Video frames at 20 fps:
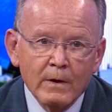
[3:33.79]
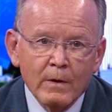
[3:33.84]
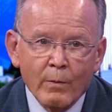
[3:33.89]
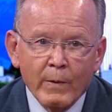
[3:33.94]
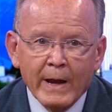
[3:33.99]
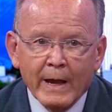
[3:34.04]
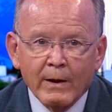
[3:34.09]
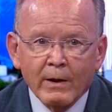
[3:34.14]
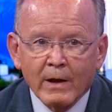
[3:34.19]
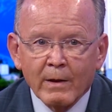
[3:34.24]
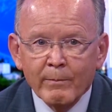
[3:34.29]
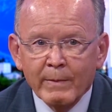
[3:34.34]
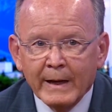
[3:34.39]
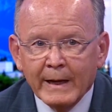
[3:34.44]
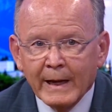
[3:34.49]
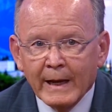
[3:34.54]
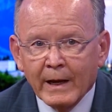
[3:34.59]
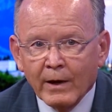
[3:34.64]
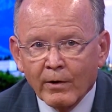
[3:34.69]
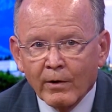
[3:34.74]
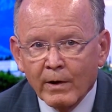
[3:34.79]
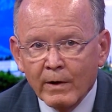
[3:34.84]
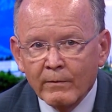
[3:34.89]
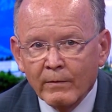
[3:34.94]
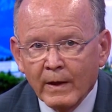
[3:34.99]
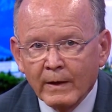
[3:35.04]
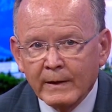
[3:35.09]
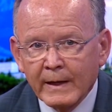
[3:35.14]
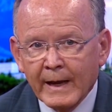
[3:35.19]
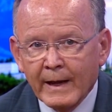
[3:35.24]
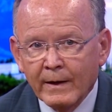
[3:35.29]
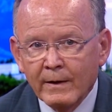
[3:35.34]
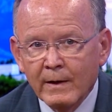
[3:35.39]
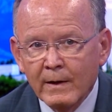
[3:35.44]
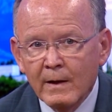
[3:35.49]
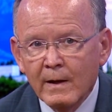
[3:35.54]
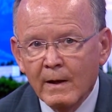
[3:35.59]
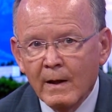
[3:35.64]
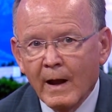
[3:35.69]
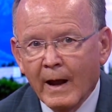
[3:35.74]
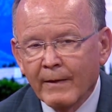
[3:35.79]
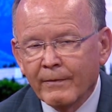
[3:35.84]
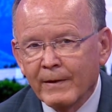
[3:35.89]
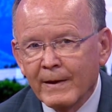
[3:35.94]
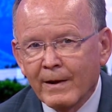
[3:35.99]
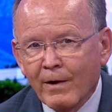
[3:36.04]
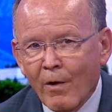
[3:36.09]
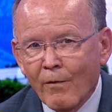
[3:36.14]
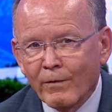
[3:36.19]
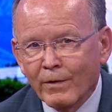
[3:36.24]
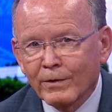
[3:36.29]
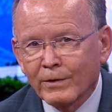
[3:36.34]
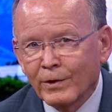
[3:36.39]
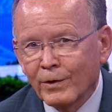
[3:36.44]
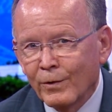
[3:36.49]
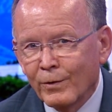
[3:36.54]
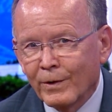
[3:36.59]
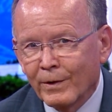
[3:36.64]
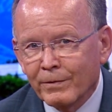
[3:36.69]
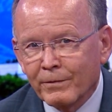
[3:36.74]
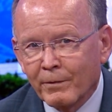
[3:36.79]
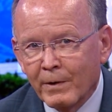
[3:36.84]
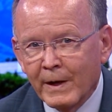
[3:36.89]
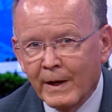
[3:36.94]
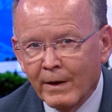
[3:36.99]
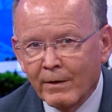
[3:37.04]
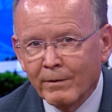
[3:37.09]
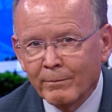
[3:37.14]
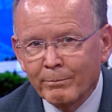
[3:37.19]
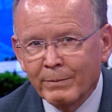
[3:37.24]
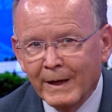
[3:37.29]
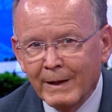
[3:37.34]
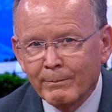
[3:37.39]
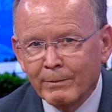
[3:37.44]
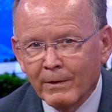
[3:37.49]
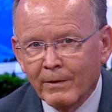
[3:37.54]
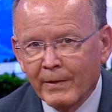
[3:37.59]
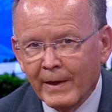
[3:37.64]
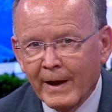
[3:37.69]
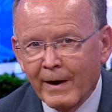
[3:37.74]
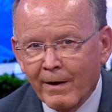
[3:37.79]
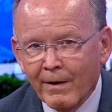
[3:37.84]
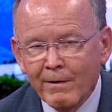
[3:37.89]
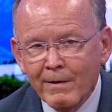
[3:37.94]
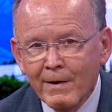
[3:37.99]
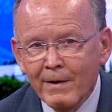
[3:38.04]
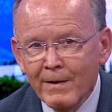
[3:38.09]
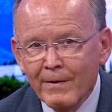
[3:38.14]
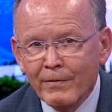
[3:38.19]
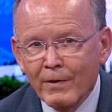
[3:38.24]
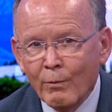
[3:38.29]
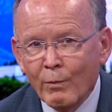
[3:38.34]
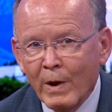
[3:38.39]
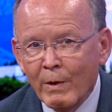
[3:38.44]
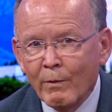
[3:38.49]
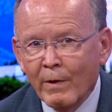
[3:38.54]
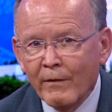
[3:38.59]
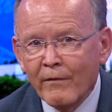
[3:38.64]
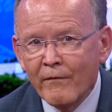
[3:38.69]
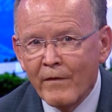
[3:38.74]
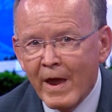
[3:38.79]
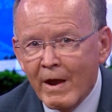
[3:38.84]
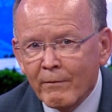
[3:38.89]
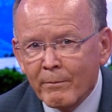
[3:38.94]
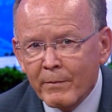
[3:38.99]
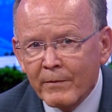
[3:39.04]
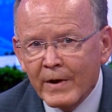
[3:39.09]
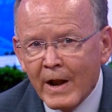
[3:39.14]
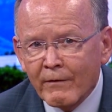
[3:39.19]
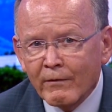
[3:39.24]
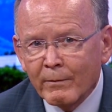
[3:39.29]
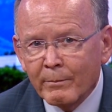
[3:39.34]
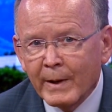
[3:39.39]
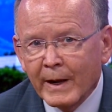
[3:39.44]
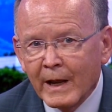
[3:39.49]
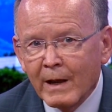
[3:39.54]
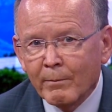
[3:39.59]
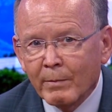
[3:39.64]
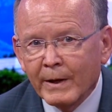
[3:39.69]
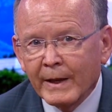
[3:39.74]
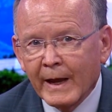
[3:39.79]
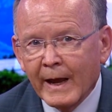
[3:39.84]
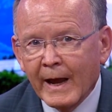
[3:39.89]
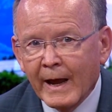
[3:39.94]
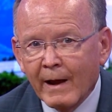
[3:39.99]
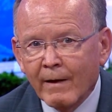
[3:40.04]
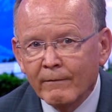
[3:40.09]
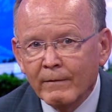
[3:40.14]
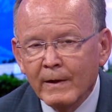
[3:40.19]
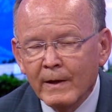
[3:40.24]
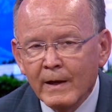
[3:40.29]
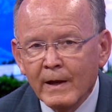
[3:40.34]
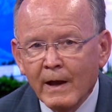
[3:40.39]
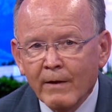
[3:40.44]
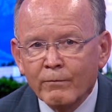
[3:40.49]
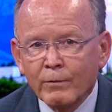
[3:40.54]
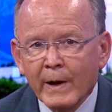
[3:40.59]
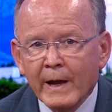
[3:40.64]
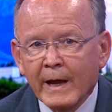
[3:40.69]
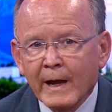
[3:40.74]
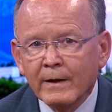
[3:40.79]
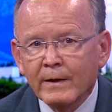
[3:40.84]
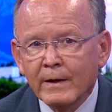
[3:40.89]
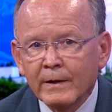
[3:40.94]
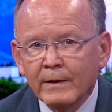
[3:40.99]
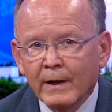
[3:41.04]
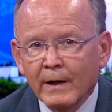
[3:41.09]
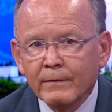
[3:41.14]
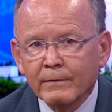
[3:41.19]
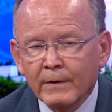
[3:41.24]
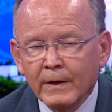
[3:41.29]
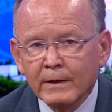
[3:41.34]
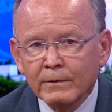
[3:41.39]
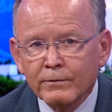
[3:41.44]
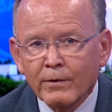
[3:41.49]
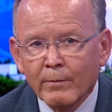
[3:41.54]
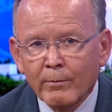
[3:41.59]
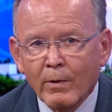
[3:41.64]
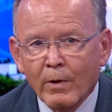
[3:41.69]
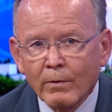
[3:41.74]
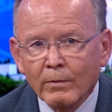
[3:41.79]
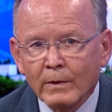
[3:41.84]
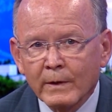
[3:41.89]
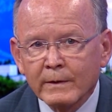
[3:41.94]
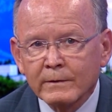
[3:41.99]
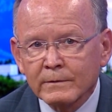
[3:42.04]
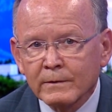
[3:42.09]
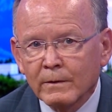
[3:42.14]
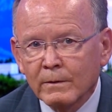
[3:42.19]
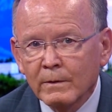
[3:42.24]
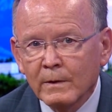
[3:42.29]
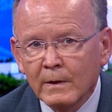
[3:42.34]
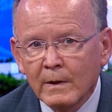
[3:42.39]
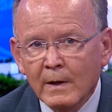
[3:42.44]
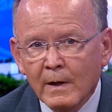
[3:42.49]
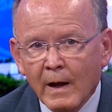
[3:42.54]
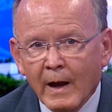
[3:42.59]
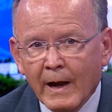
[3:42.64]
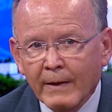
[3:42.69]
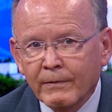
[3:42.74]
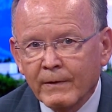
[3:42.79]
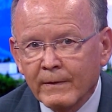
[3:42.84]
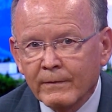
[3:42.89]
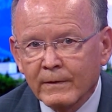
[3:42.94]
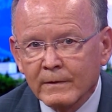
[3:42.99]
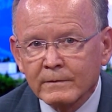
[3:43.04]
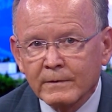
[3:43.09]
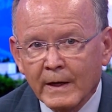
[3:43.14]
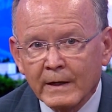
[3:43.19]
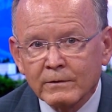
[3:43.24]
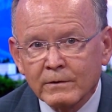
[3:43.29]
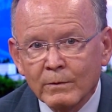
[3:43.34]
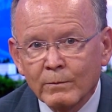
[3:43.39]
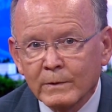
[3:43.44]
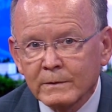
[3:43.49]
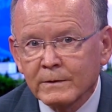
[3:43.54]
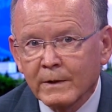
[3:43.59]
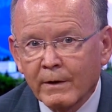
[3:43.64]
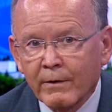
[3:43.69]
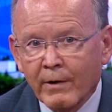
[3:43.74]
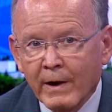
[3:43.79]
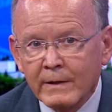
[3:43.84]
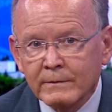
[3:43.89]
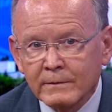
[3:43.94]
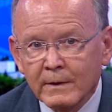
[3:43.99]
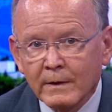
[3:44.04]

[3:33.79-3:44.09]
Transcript: We had a committee hearing that had I think, over two to 300 people there that we would never, never been able to have if we had done things remotely. So I think the session was a great